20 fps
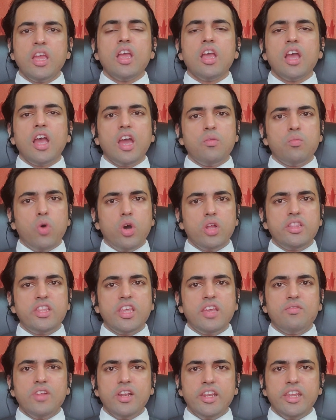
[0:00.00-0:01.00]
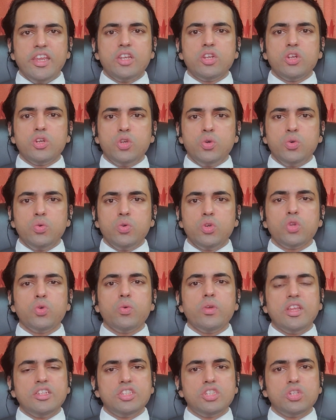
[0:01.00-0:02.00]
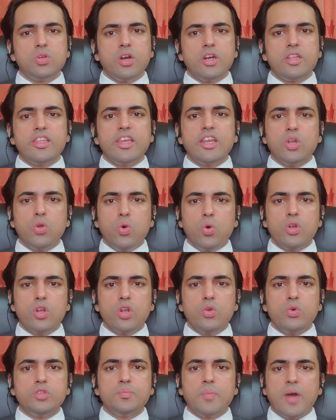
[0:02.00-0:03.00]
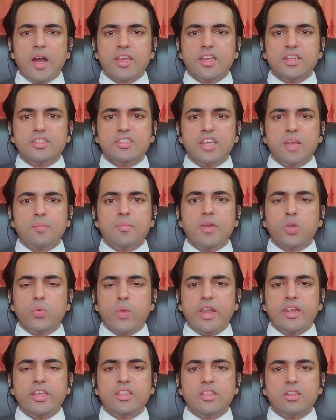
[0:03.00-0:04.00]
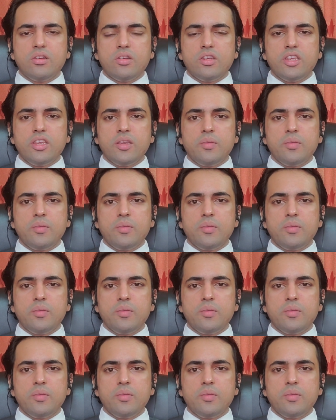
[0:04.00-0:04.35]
and what they will need to do to ensure they don't lose market share by 2030.